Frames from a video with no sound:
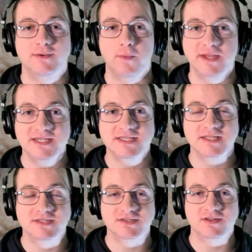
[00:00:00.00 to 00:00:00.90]
We just
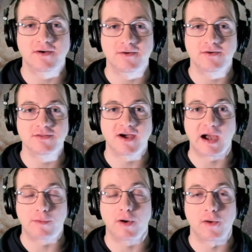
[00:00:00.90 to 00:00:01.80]
installed
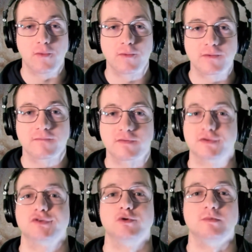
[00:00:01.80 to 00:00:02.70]
our own
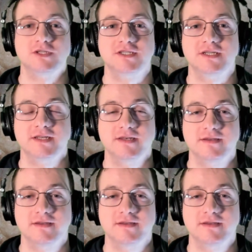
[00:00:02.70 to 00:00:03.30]
virtual machine.